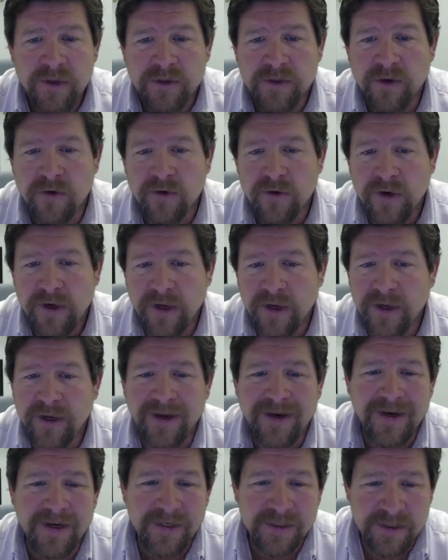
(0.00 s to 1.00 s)
So
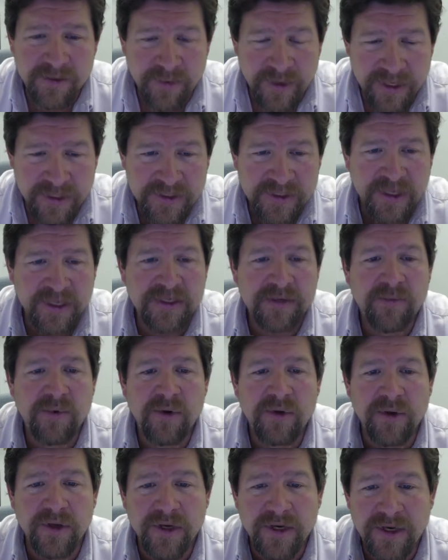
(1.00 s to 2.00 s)
it needs to be
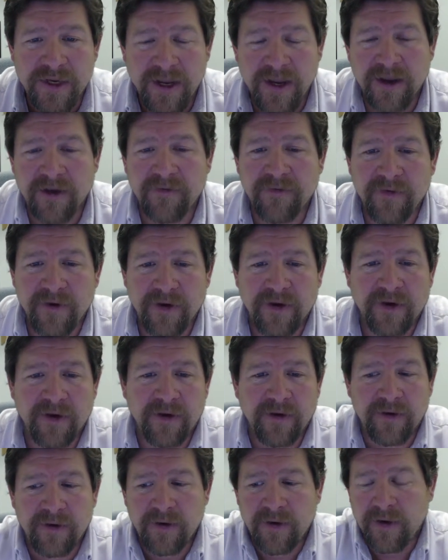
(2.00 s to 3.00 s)
accessible. You need to
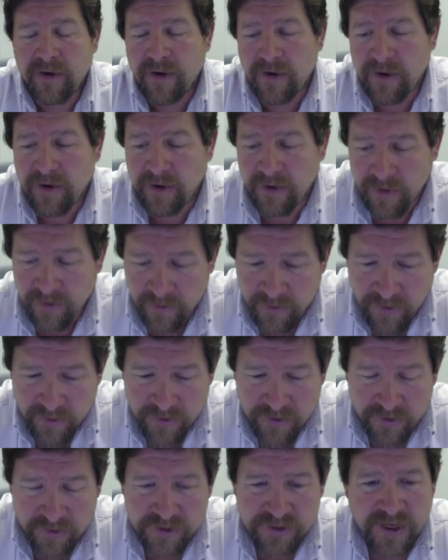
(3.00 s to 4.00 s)
have
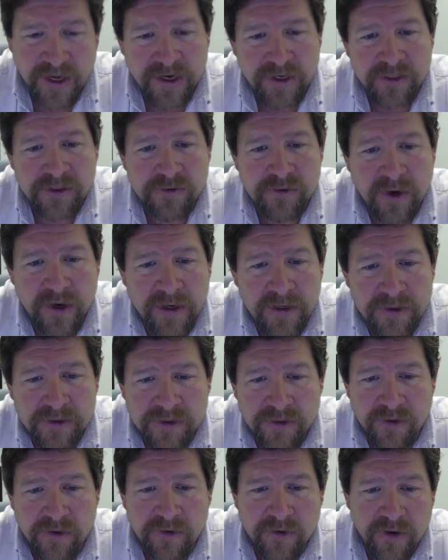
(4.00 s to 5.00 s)
your settings right
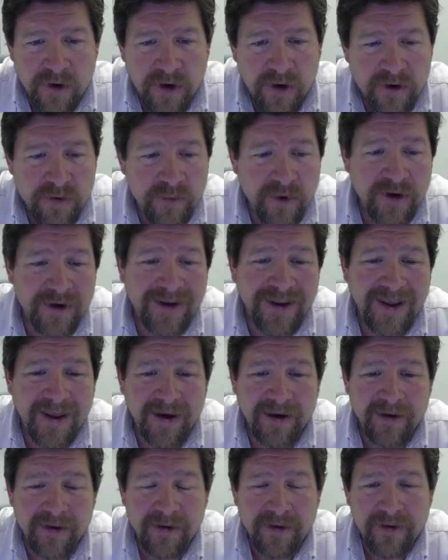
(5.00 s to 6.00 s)
so Audubon
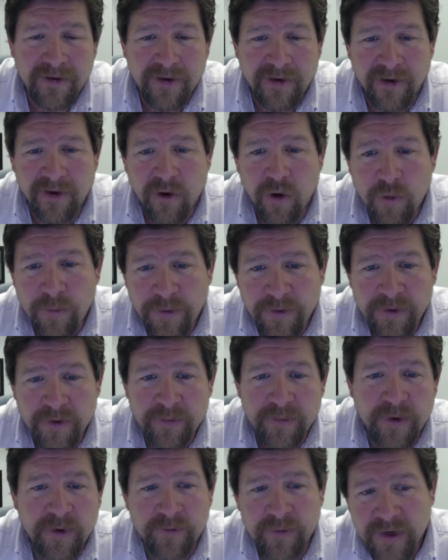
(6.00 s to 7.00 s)
can open
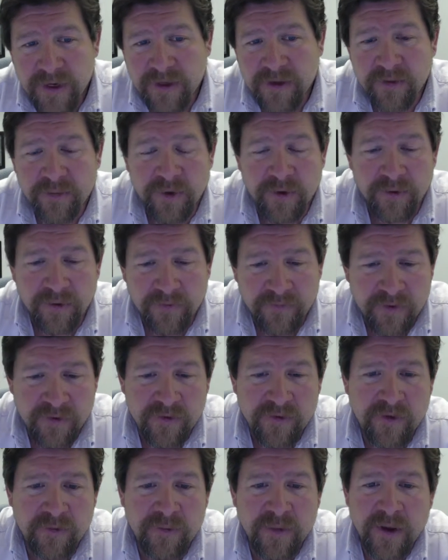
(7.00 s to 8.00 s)
them and read them and
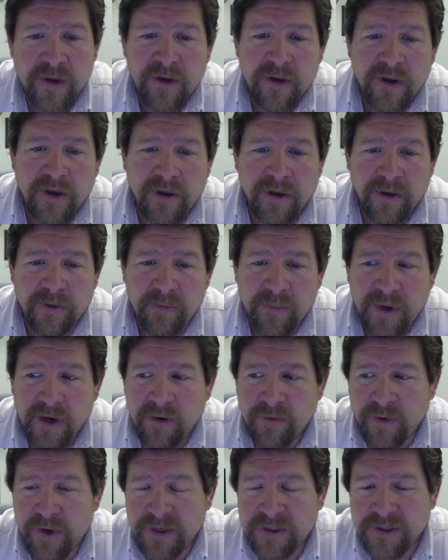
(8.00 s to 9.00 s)
review them. In
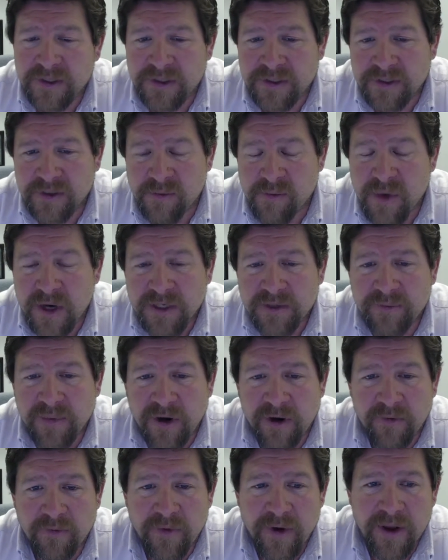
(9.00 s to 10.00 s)
many ways, this is a much
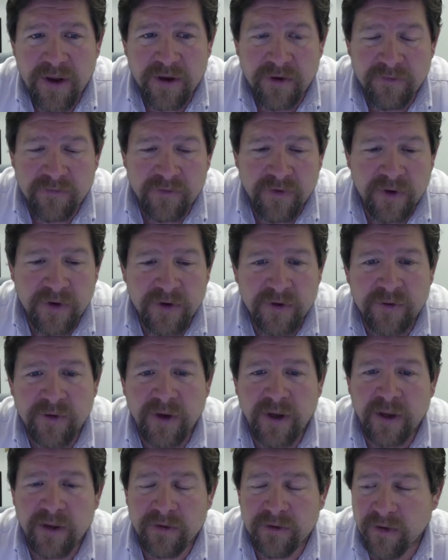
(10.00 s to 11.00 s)
better way of
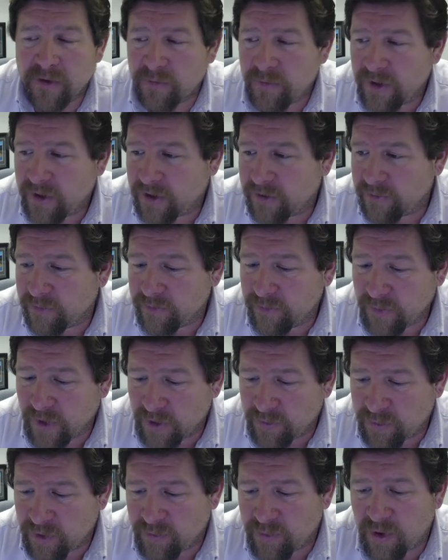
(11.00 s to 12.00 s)
doing it that we can
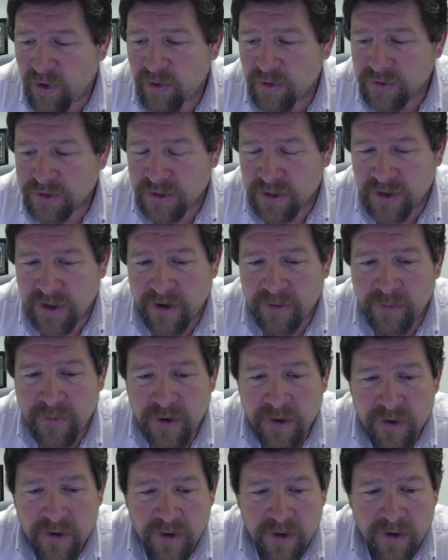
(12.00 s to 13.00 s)
propose to them